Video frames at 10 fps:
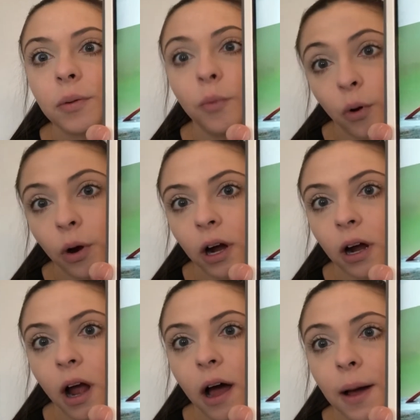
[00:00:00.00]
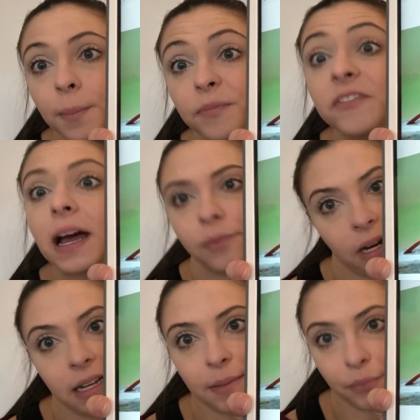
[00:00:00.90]
more
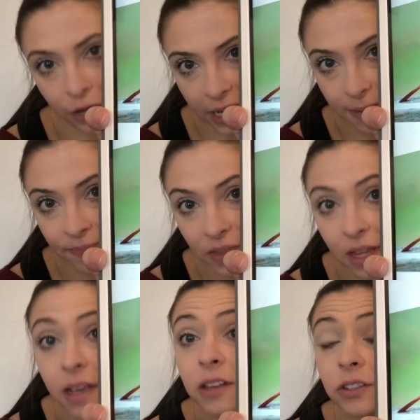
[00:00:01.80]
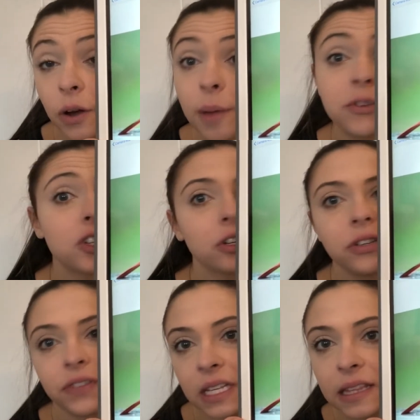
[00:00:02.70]
vibrant and pretty. So I'm sure
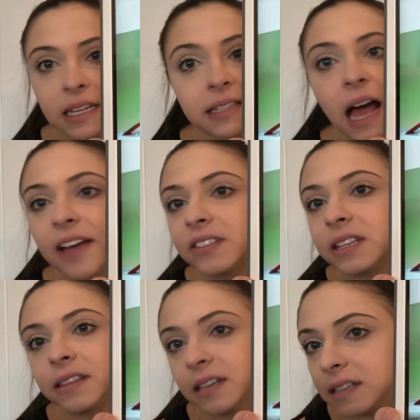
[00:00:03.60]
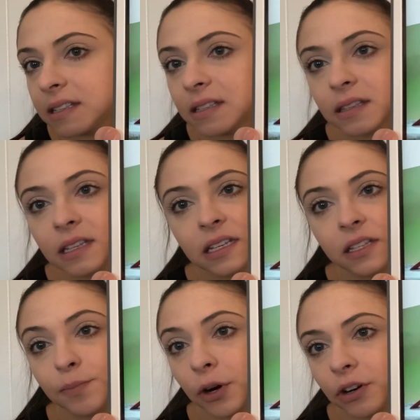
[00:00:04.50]
you've seen this. I've seen
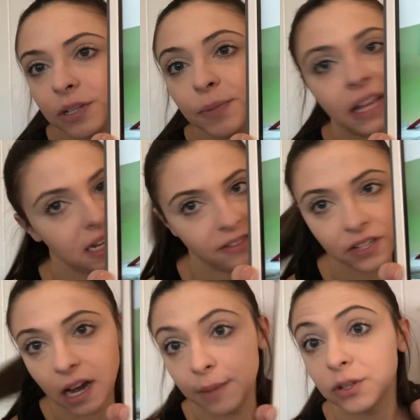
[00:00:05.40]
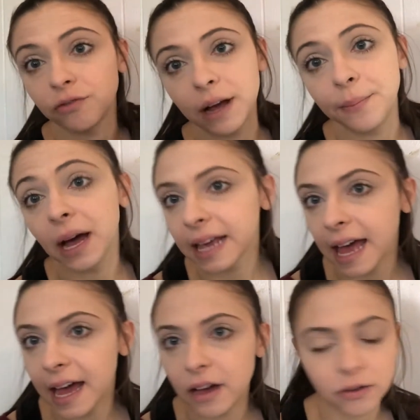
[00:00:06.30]
these birds plenty of times around my
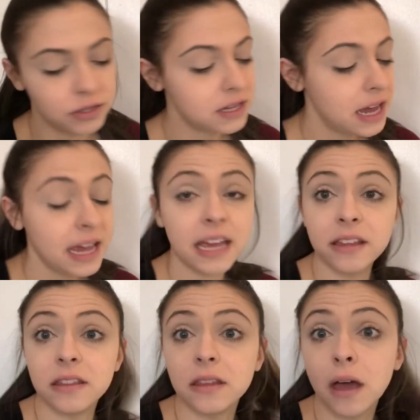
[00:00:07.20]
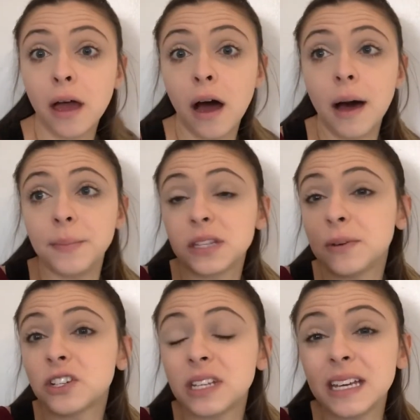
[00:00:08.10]
house, and
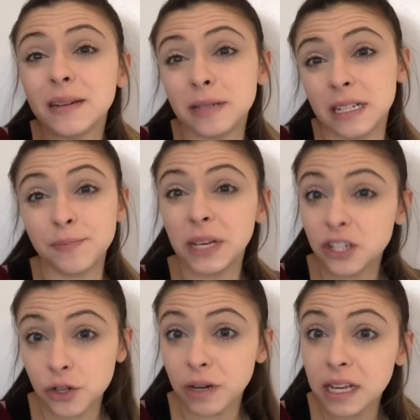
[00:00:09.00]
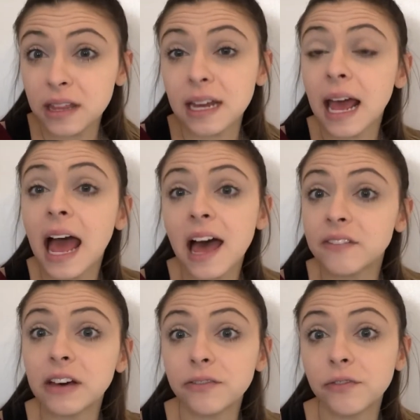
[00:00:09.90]
especially in this big tree that I have
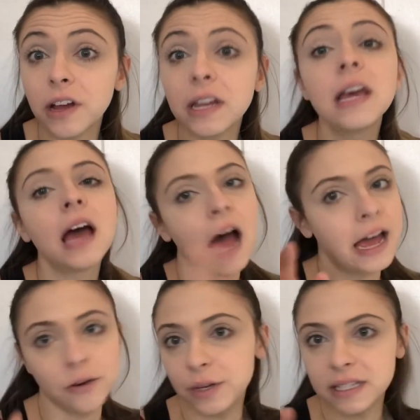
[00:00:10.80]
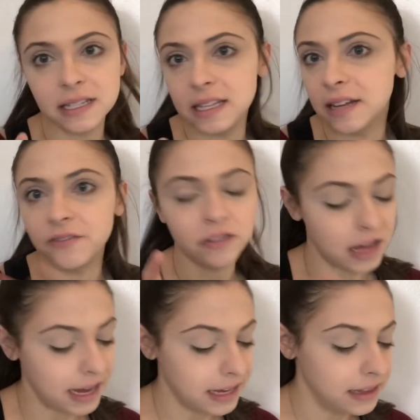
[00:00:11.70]
out front. I always see them
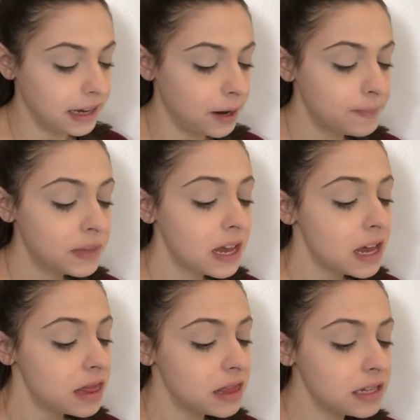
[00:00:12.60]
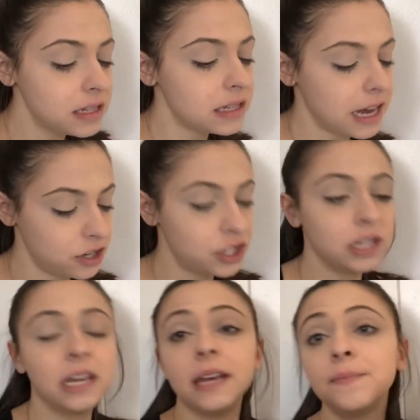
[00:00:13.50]
flying in there. This is
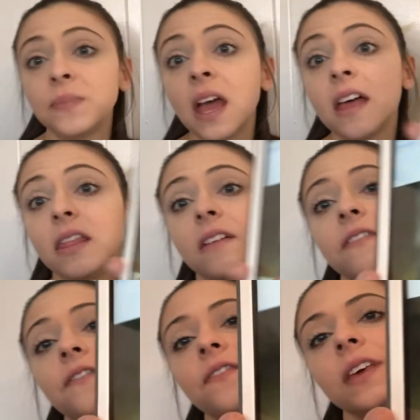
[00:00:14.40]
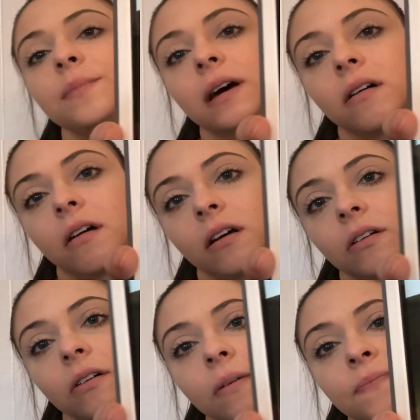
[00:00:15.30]
actually the female
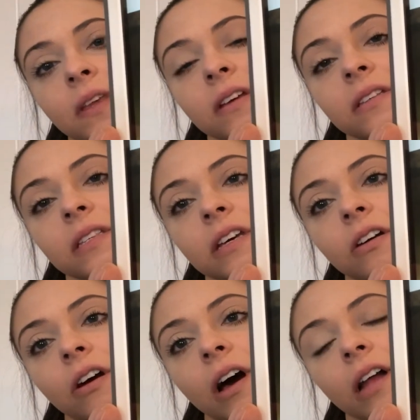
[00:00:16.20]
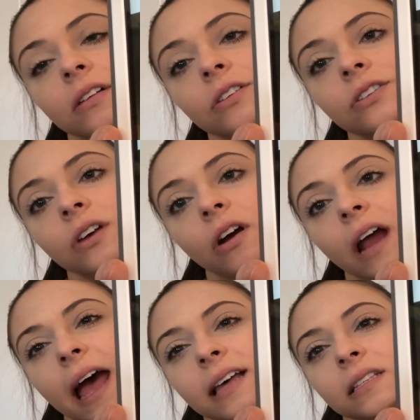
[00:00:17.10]
cardinal. See, her colors aren't
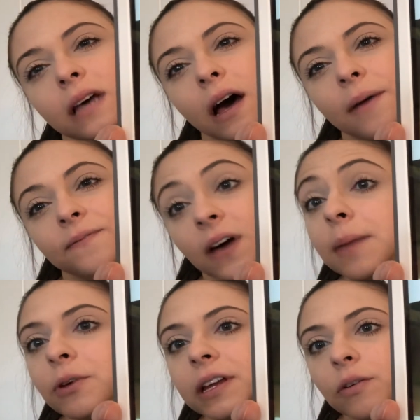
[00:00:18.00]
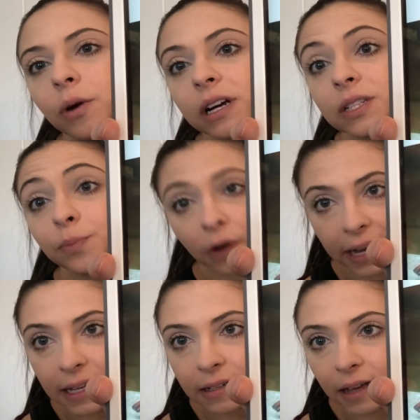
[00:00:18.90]
as vibrant or as
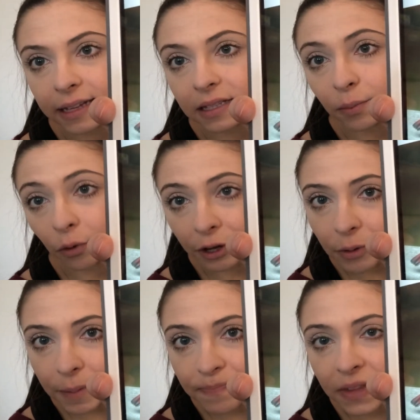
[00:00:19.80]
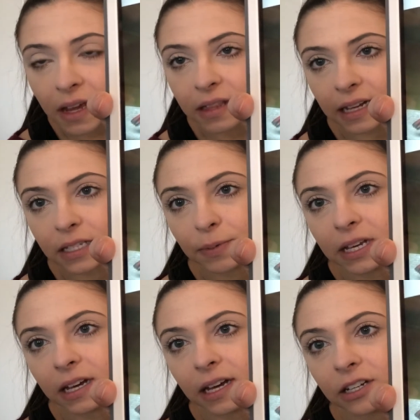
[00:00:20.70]
bright as the boy one. That's
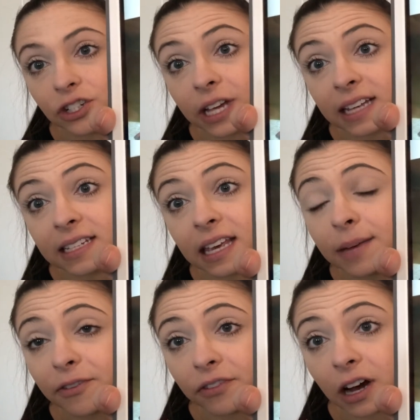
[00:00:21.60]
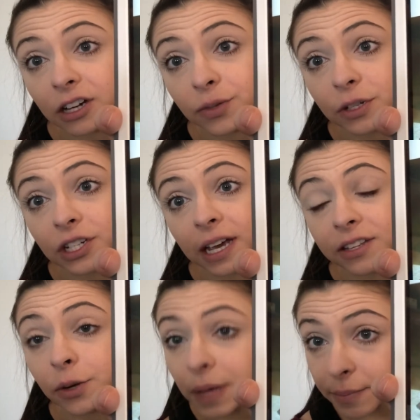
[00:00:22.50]
because she has to camouflage when she
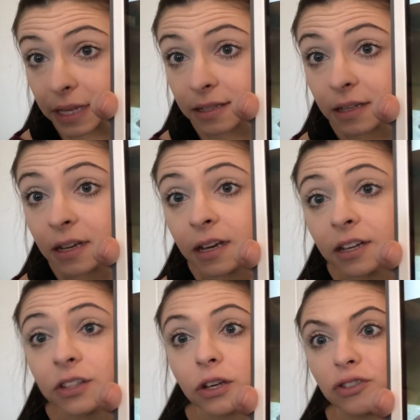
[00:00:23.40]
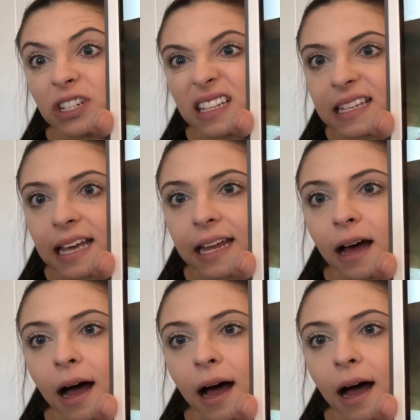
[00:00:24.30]
has her babies, so she doesn't get